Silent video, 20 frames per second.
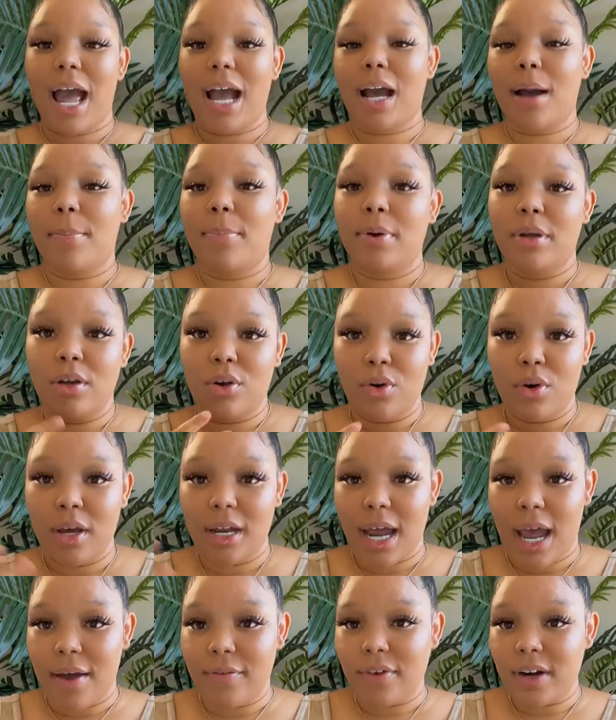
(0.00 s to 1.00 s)
I could put on
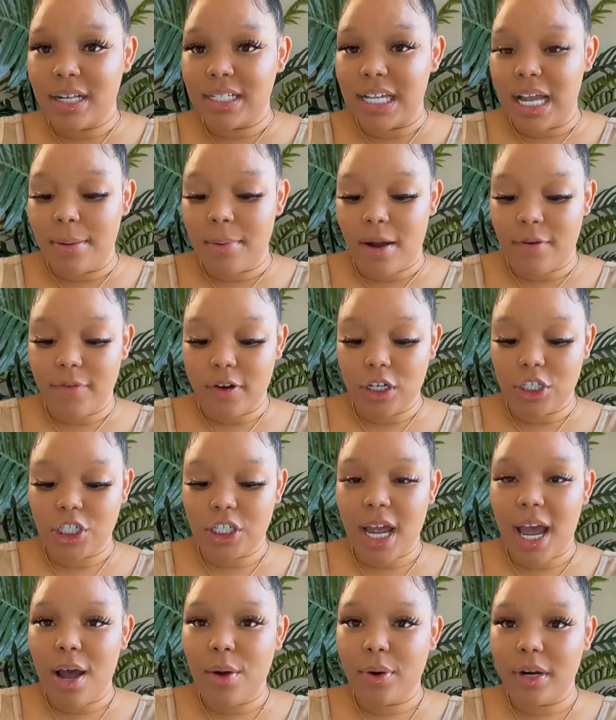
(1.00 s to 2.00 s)
after I take my first
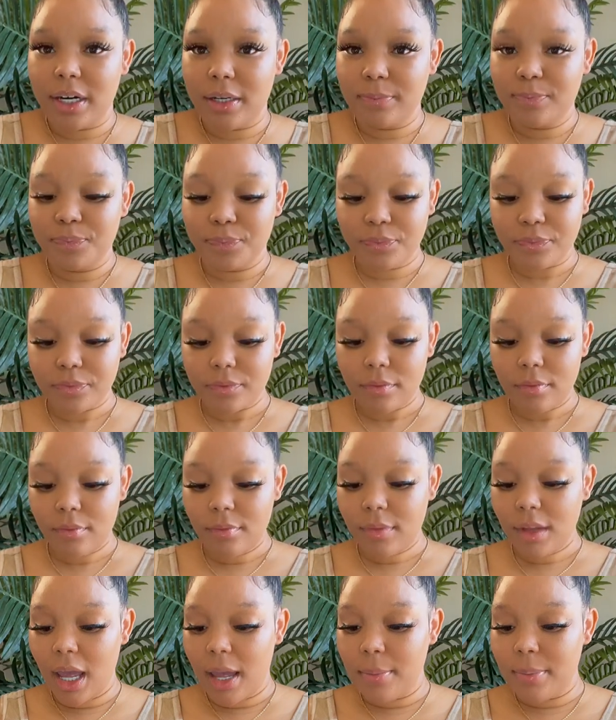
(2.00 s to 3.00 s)
shower
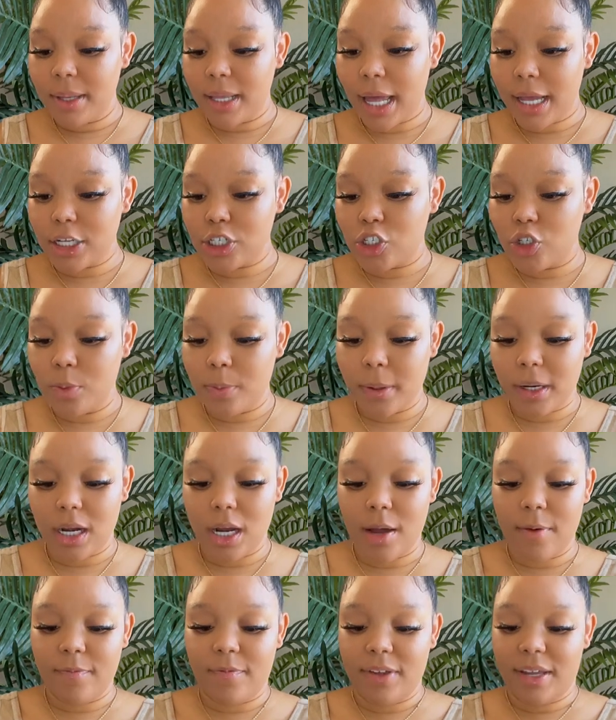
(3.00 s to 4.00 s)
and be like super
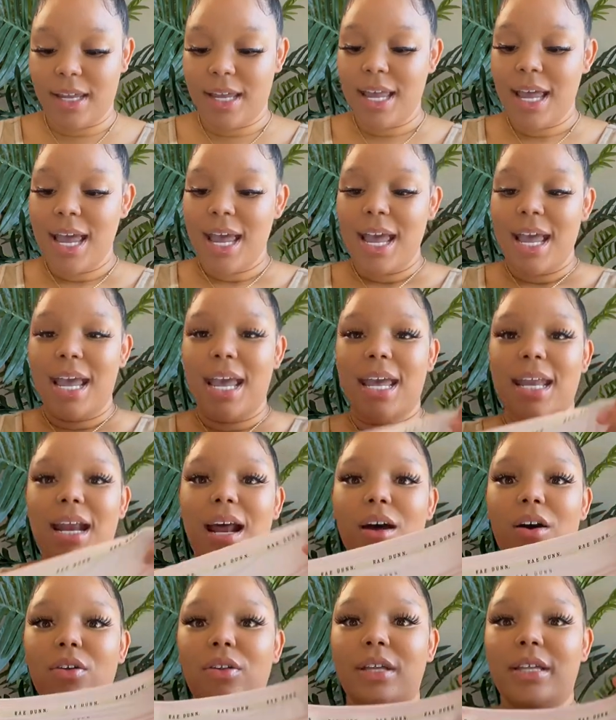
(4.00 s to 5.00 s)
comfy. And
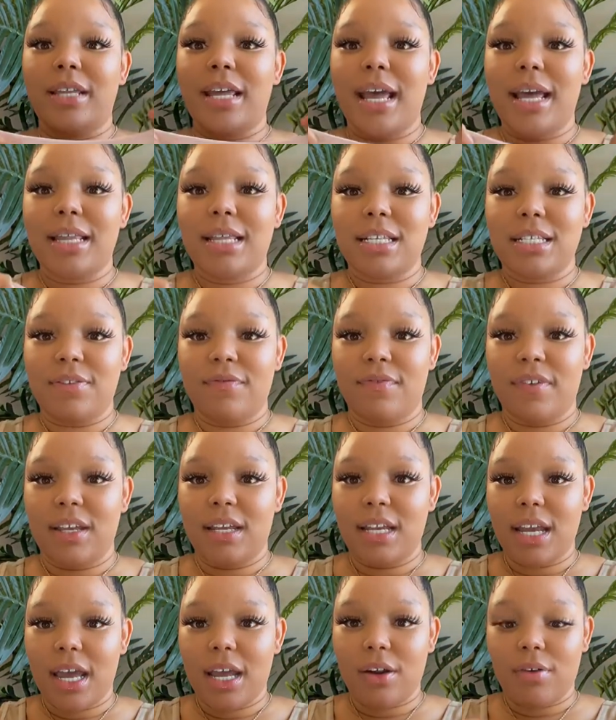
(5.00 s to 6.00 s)
not only that, this
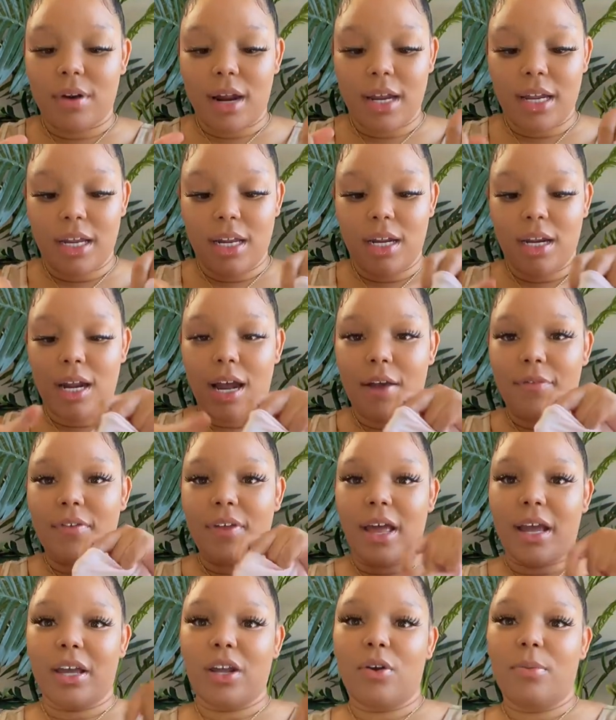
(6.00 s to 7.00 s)
v-neck right here, I feel
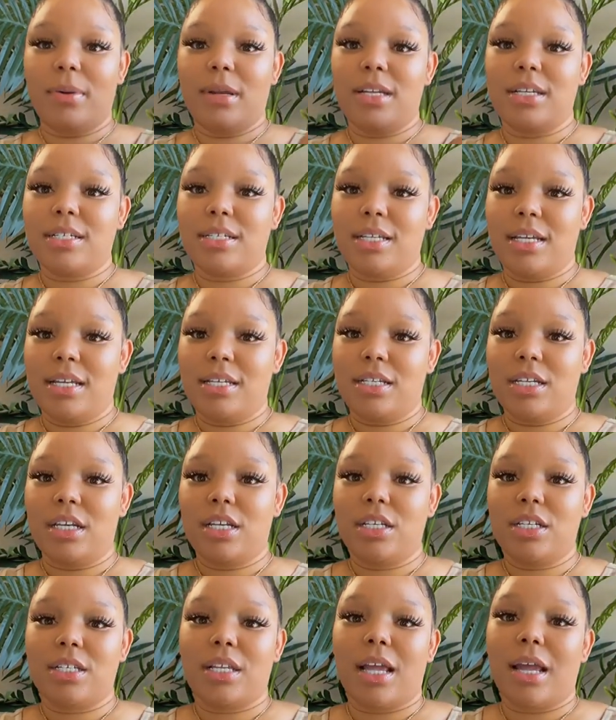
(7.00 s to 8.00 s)
like it'll be just easy to
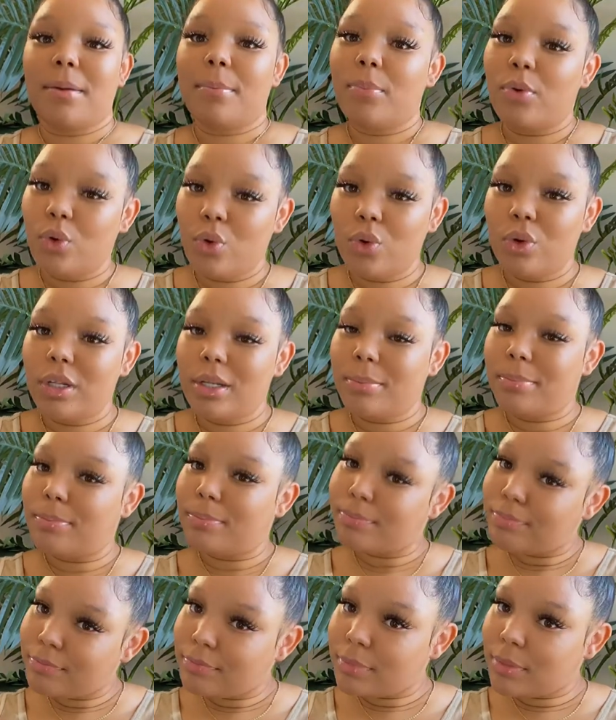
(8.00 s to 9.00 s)
just like pull the
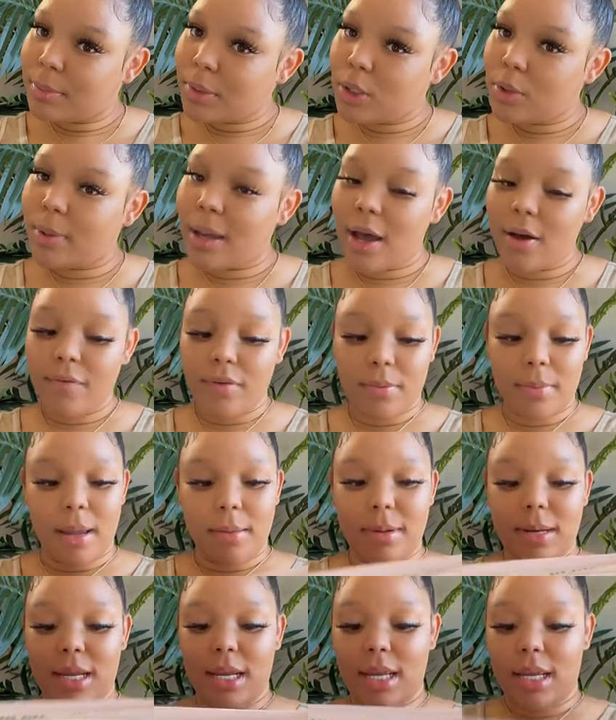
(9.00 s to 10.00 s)
boob out for
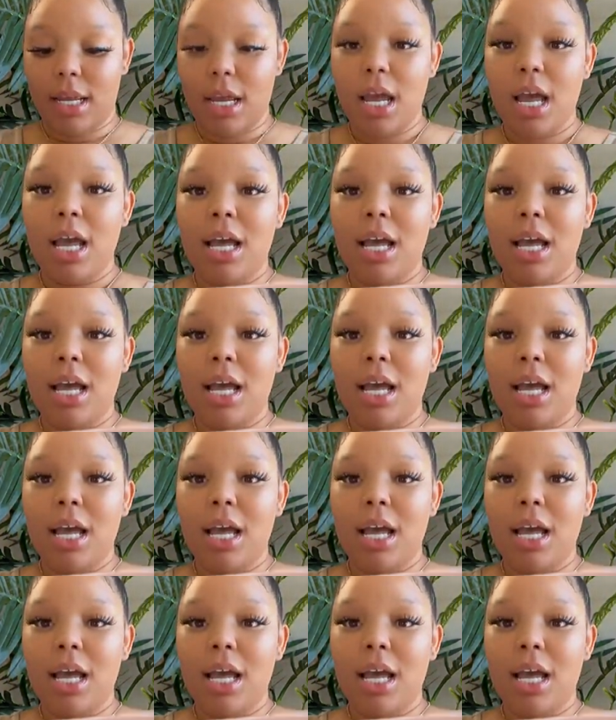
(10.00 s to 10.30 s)
baby to eat.